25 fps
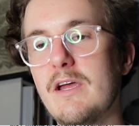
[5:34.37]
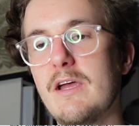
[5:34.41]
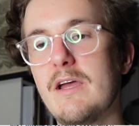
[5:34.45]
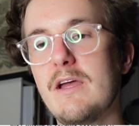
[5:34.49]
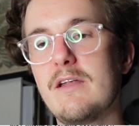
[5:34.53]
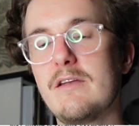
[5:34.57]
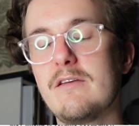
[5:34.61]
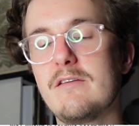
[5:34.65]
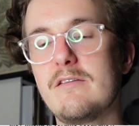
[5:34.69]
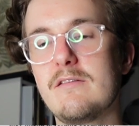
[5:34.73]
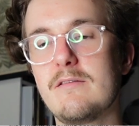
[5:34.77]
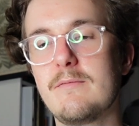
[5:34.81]

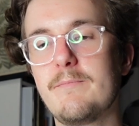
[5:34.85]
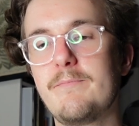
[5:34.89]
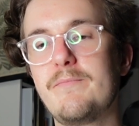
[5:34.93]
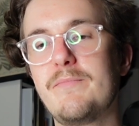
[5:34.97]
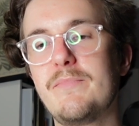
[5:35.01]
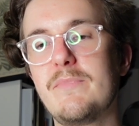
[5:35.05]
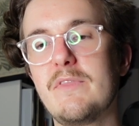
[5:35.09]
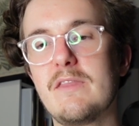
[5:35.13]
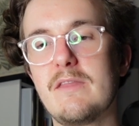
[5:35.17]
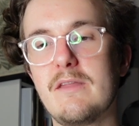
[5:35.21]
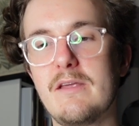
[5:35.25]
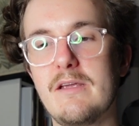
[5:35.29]
And
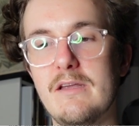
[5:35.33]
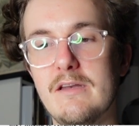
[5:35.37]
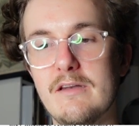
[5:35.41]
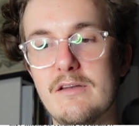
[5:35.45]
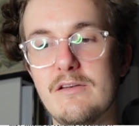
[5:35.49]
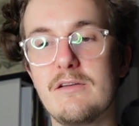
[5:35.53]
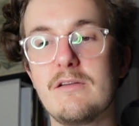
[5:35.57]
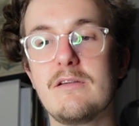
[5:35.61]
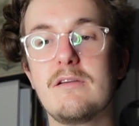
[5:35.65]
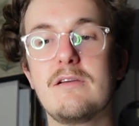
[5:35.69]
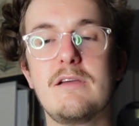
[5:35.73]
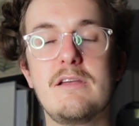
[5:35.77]
in
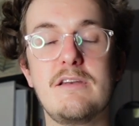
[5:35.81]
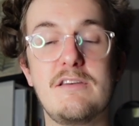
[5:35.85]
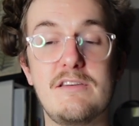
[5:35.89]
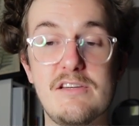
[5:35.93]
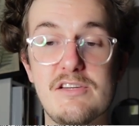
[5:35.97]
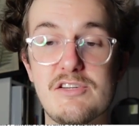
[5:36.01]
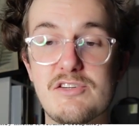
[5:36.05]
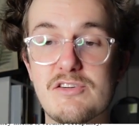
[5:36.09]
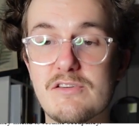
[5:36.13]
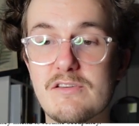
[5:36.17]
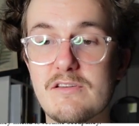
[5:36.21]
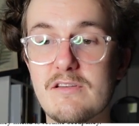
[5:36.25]

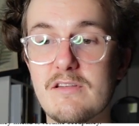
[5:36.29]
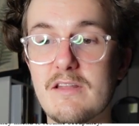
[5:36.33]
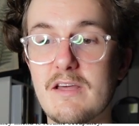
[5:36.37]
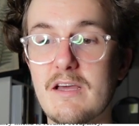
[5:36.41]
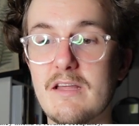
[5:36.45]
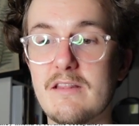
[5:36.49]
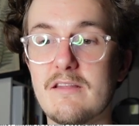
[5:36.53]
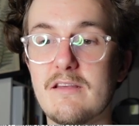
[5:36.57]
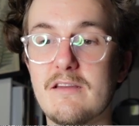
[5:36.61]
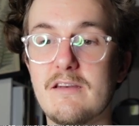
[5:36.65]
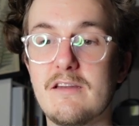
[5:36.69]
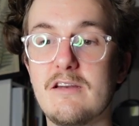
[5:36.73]
addition to
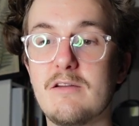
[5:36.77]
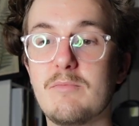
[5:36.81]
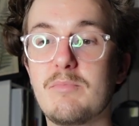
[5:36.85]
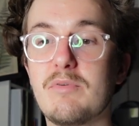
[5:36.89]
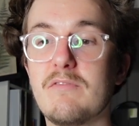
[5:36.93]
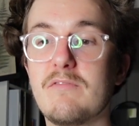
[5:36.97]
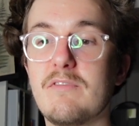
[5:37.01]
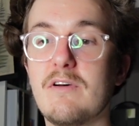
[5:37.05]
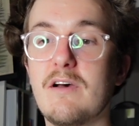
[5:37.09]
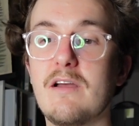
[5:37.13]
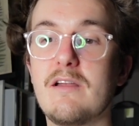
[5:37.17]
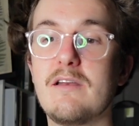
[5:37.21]
that, they need to
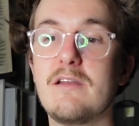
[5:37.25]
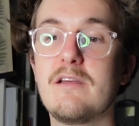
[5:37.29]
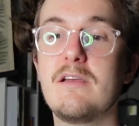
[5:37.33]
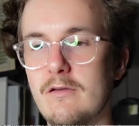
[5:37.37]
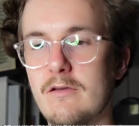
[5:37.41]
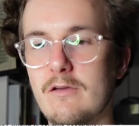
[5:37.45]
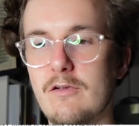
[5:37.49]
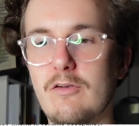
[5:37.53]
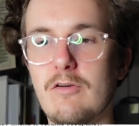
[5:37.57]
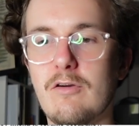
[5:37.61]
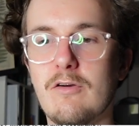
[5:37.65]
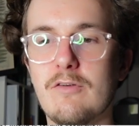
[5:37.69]
provide
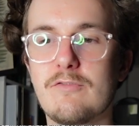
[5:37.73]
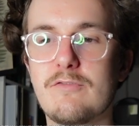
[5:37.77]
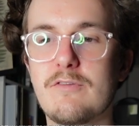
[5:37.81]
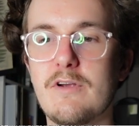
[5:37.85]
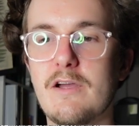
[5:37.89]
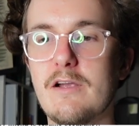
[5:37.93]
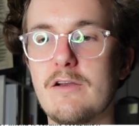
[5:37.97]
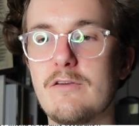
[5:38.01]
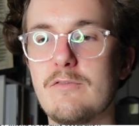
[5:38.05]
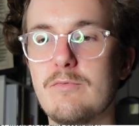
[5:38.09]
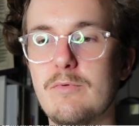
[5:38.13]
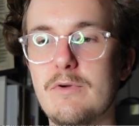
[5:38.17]
a
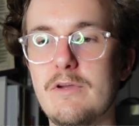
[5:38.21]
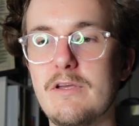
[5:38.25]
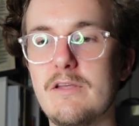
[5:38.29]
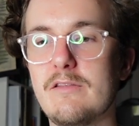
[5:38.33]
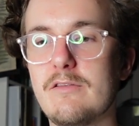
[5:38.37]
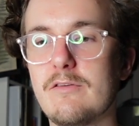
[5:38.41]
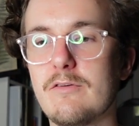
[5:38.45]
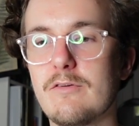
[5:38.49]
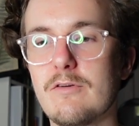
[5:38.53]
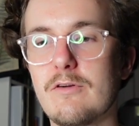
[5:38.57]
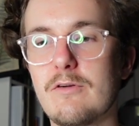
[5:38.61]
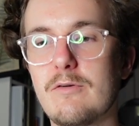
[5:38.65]
contract
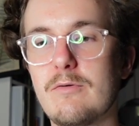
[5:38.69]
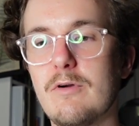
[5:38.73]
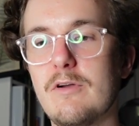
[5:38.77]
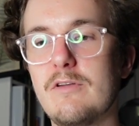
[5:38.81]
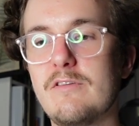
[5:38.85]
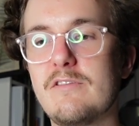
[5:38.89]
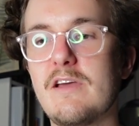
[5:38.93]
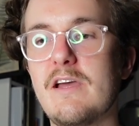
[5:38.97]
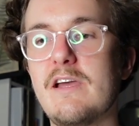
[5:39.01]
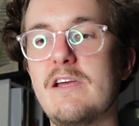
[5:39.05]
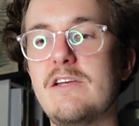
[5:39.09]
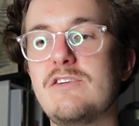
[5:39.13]
with or a
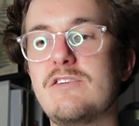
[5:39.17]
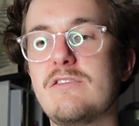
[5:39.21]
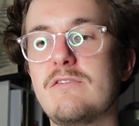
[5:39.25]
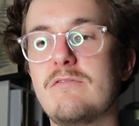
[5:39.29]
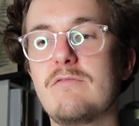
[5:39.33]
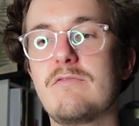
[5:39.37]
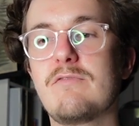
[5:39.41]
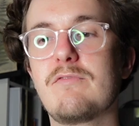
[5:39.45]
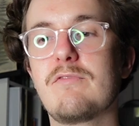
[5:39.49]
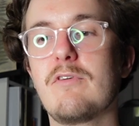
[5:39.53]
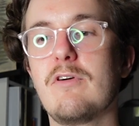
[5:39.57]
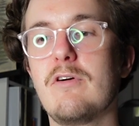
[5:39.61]

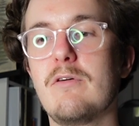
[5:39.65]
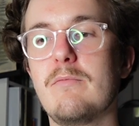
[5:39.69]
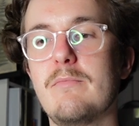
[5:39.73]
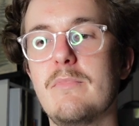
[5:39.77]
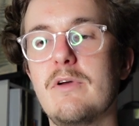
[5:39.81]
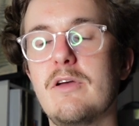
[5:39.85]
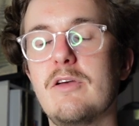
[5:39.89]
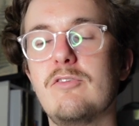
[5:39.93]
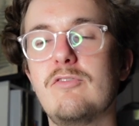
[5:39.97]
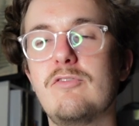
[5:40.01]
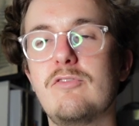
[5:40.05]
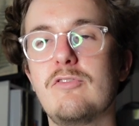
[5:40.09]
quotation
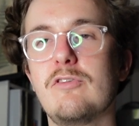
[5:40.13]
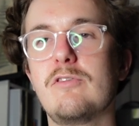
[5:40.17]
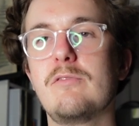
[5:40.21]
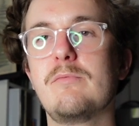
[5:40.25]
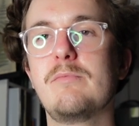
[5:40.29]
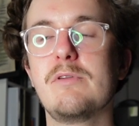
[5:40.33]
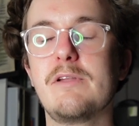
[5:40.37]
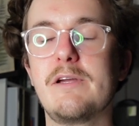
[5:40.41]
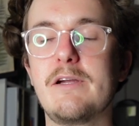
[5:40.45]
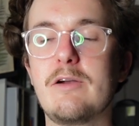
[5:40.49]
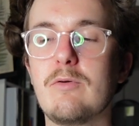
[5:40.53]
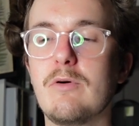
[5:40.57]
from a
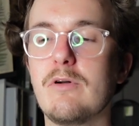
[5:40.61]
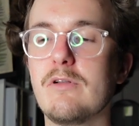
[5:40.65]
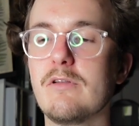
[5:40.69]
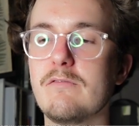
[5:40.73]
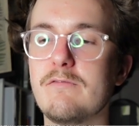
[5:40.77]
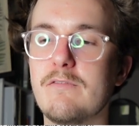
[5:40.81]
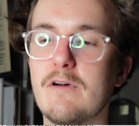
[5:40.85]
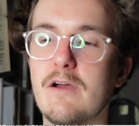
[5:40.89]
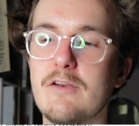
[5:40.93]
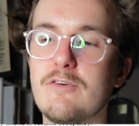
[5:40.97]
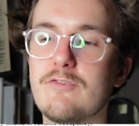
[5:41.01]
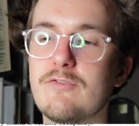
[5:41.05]
suitably
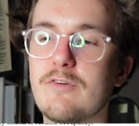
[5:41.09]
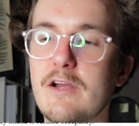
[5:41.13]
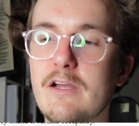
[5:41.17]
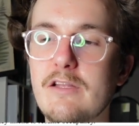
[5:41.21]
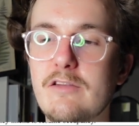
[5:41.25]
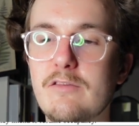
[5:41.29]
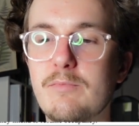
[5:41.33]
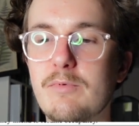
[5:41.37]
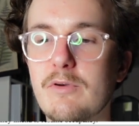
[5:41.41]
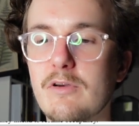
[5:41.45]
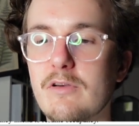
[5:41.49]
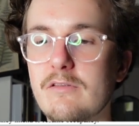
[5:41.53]
qualified
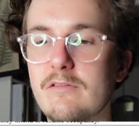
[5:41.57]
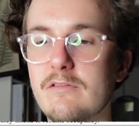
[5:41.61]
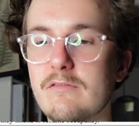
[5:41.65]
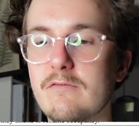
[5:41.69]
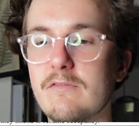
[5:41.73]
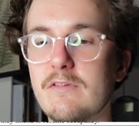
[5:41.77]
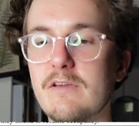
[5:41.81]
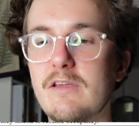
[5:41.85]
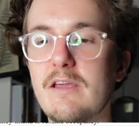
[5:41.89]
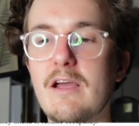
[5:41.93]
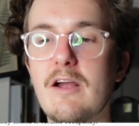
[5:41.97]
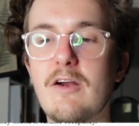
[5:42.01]

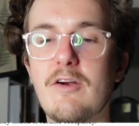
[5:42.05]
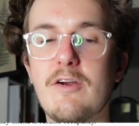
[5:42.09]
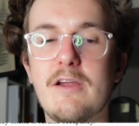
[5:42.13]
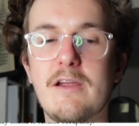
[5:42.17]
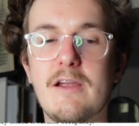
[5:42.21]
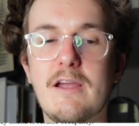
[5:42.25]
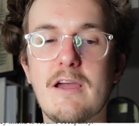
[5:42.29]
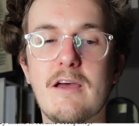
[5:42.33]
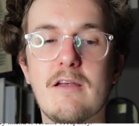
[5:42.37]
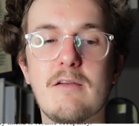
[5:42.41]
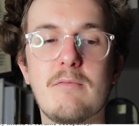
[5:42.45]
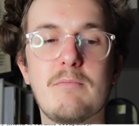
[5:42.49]
tradesperson for
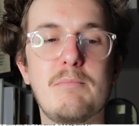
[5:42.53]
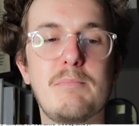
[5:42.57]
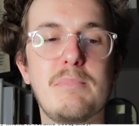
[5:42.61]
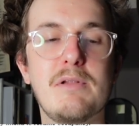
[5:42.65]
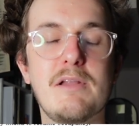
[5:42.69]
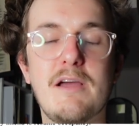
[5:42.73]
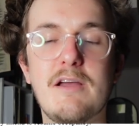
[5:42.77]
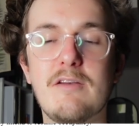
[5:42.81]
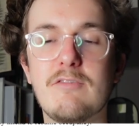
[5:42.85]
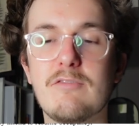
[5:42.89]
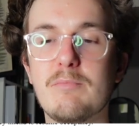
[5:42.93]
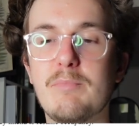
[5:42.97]
carrying out
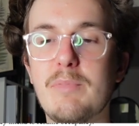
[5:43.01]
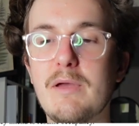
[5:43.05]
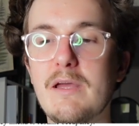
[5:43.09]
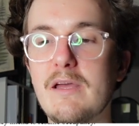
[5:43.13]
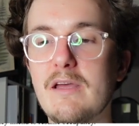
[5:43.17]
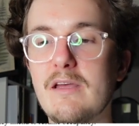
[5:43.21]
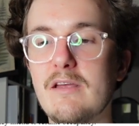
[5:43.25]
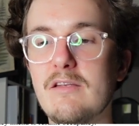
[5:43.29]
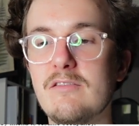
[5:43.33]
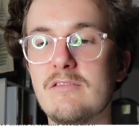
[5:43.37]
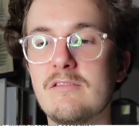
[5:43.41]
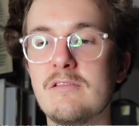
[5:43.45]
planned
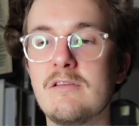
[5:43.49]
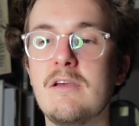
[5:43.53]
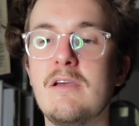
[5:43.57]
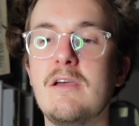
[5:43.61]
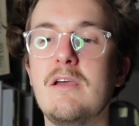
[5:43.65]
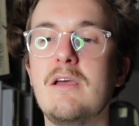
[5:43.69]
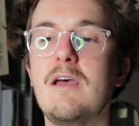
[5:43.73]
repairs.